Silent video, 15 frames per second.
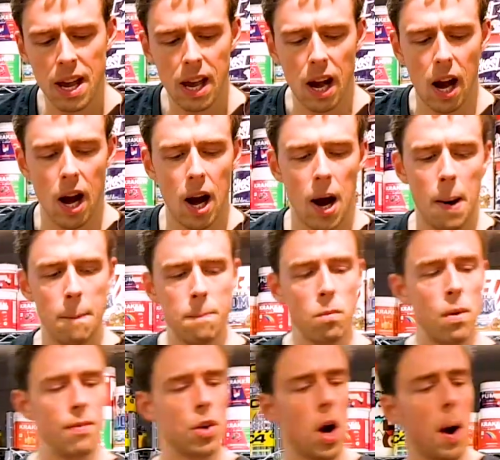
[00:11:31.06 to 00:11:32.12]

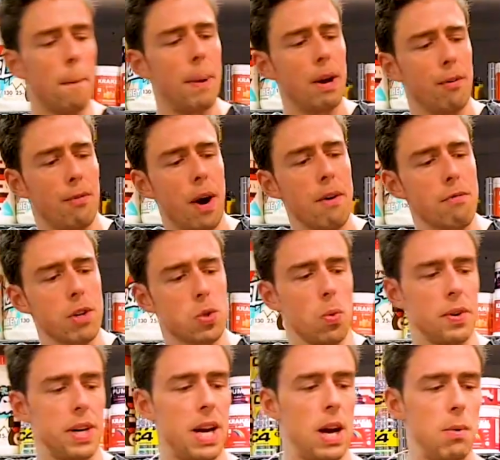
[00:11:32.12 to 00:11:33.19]
We've got our big favourites
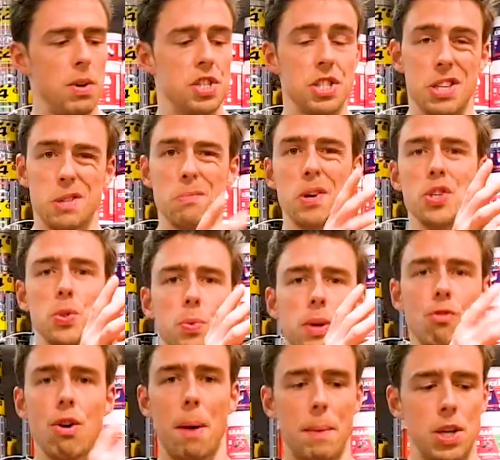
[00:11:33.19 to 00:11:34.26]
one here, which is as much as we can
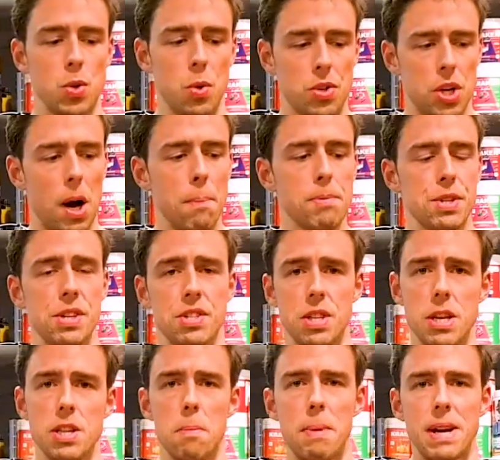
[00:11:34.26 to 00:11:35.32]
cram into a tub. So that's
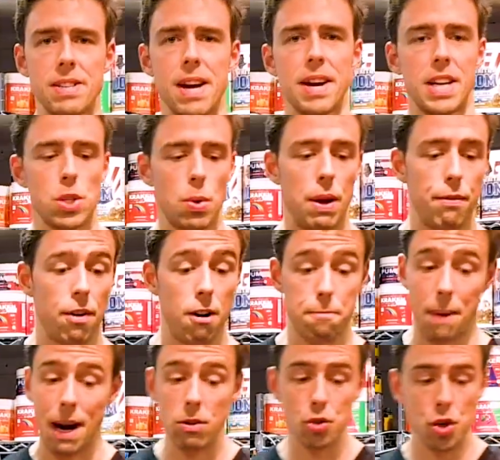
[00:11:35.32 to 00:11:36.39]
the Big Daddy
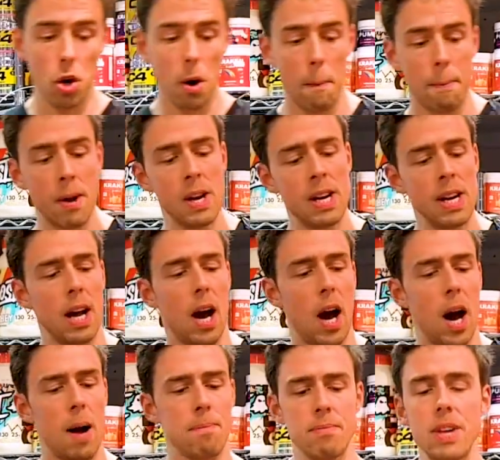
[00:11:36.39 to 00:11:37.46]
25-pound job.
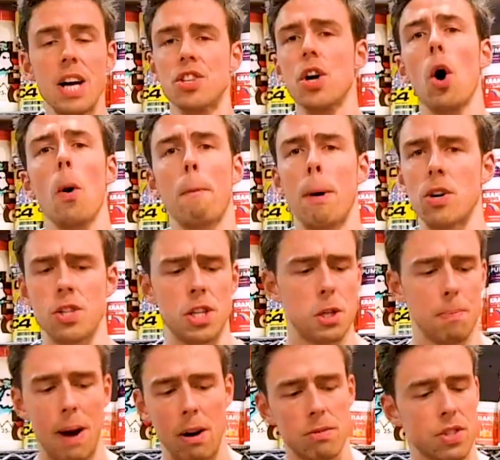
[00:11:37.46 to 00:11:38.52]
Yeah, there's a whole bunch. There's
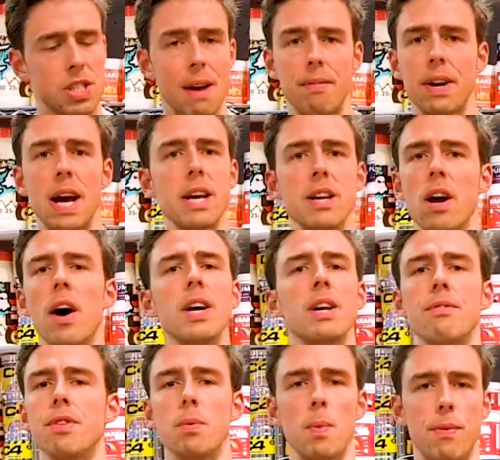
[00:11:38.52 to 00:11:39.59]
about 7, 8, 9
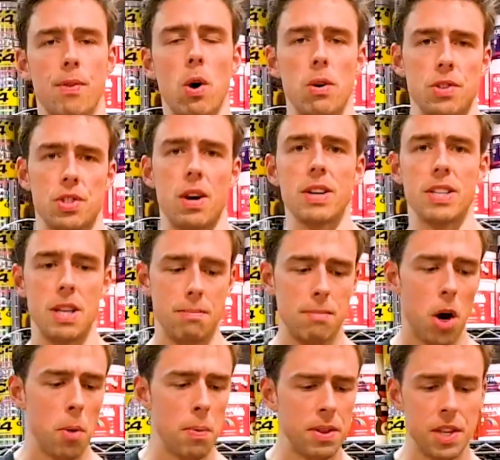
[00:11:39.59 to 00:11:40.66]
of them we've got on site at the
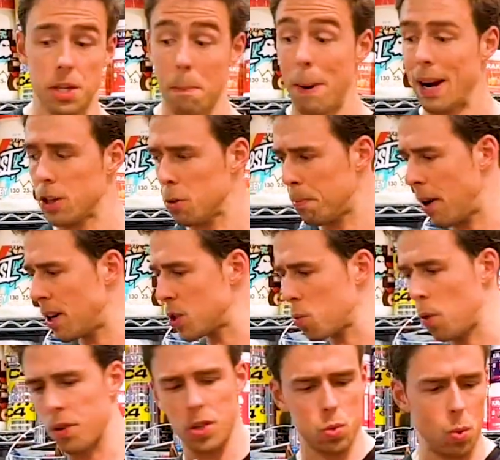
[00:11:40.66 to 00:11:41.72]
moment. There's a Battle Bites
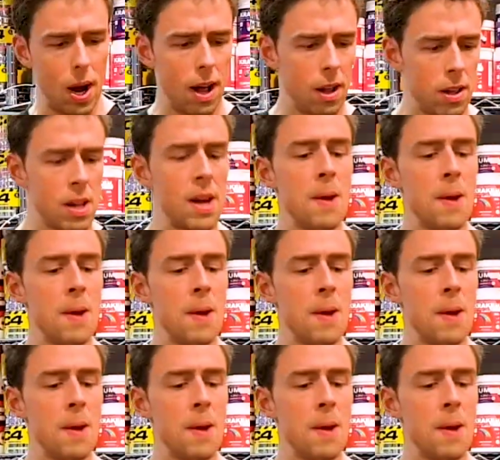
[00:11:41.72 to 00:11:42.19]
one as well.